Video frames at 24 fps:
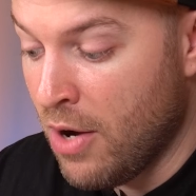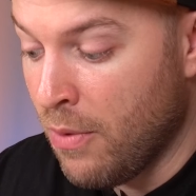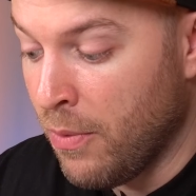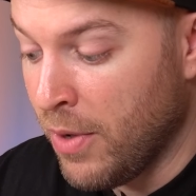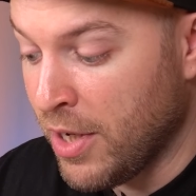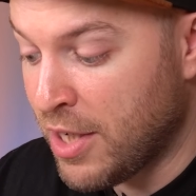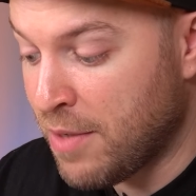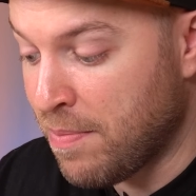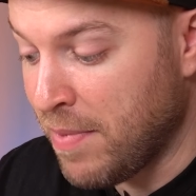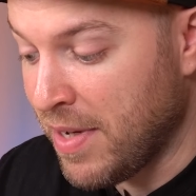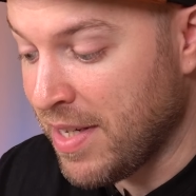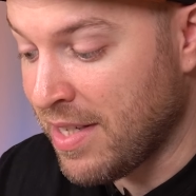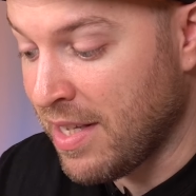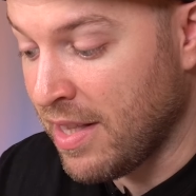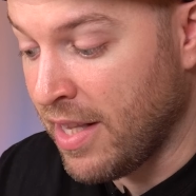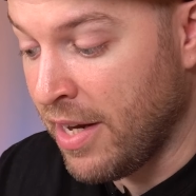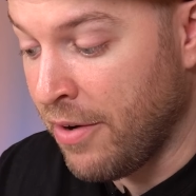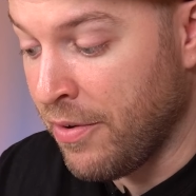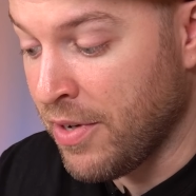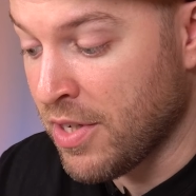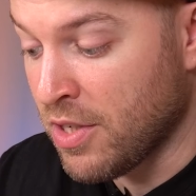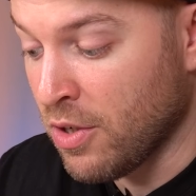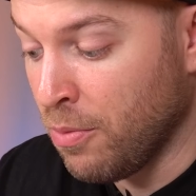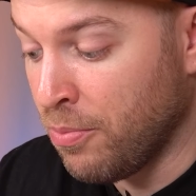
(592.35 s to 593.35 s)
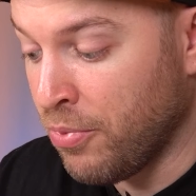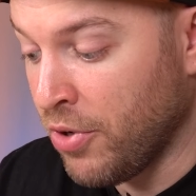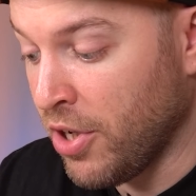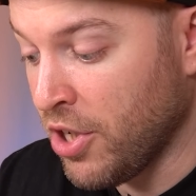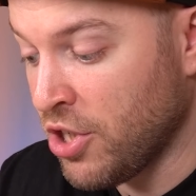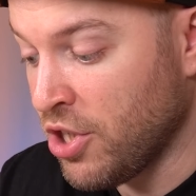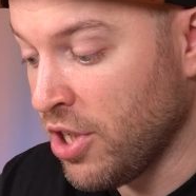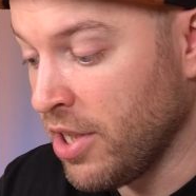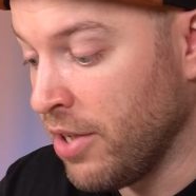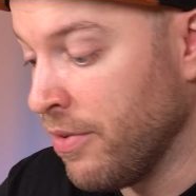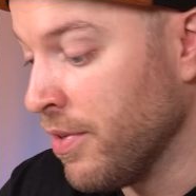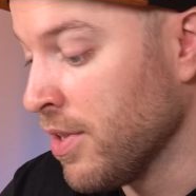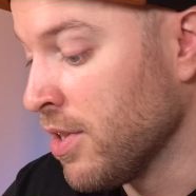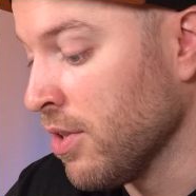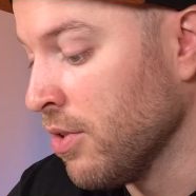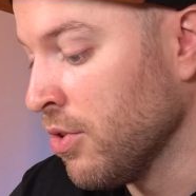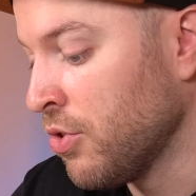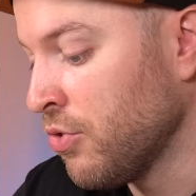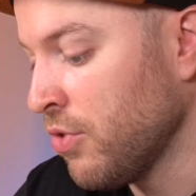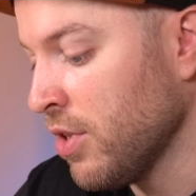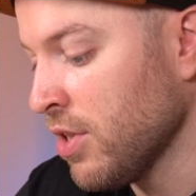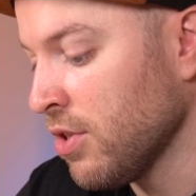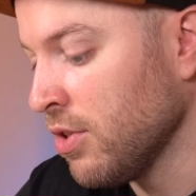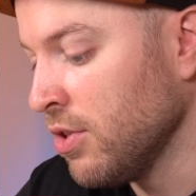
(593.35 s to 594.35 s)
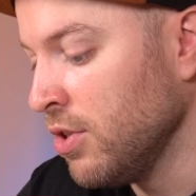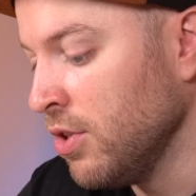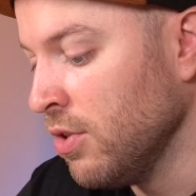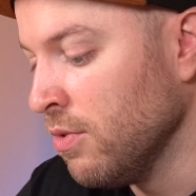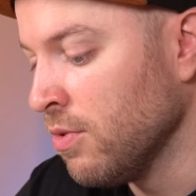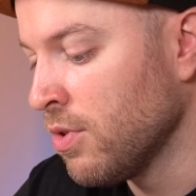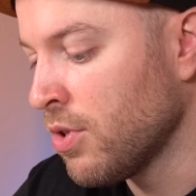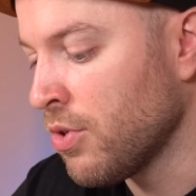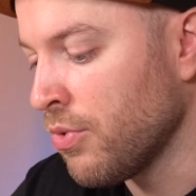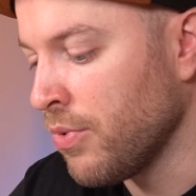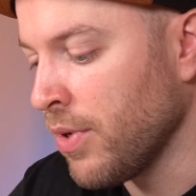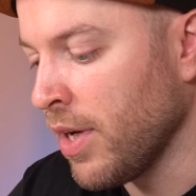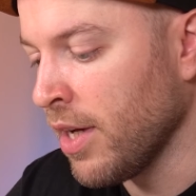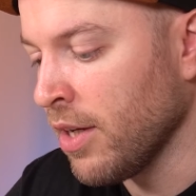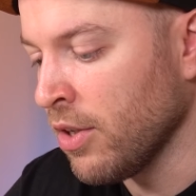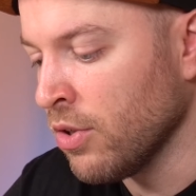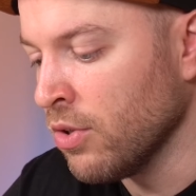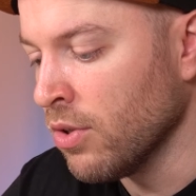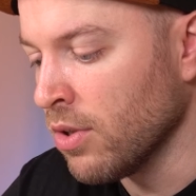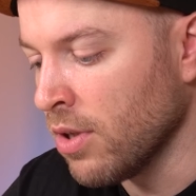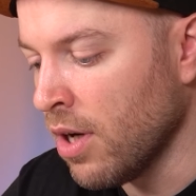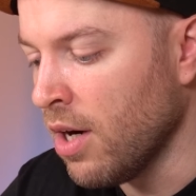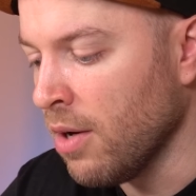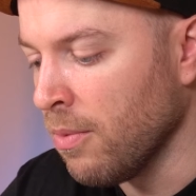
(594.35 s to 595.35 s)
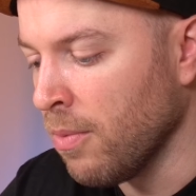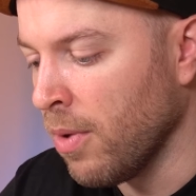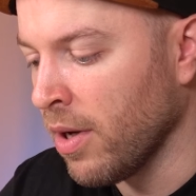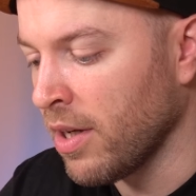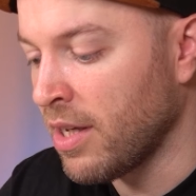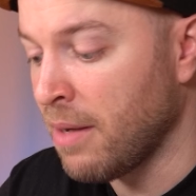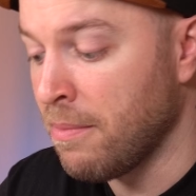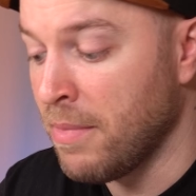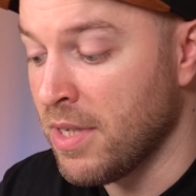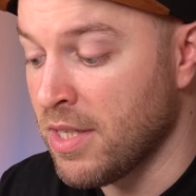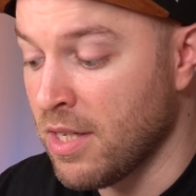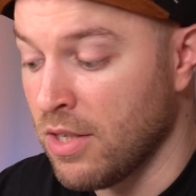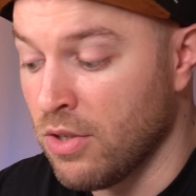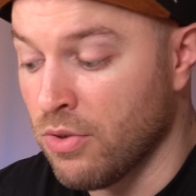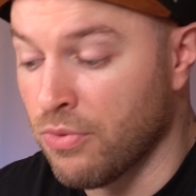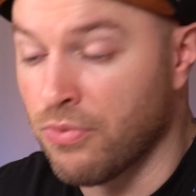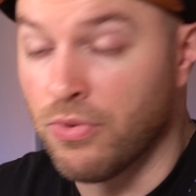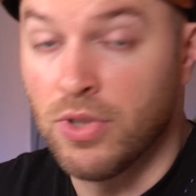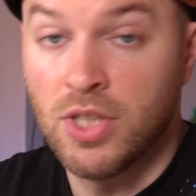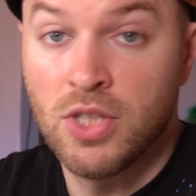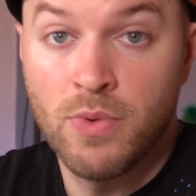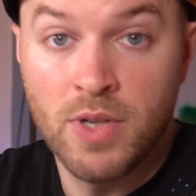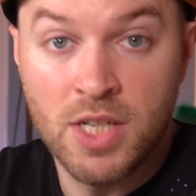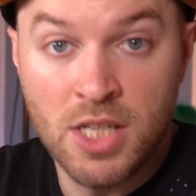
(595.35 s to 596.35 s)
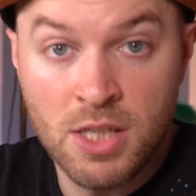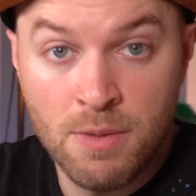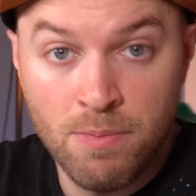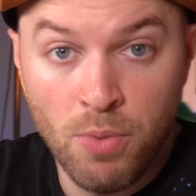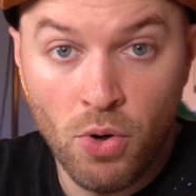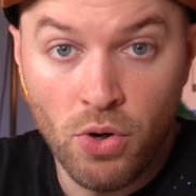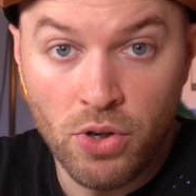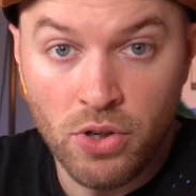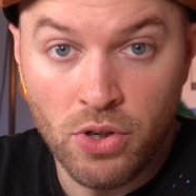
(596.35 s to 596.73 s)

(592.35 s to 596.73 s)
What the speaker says: which means that there is no pressure, there is no stress on you to create good artwork. It means that you're free to explore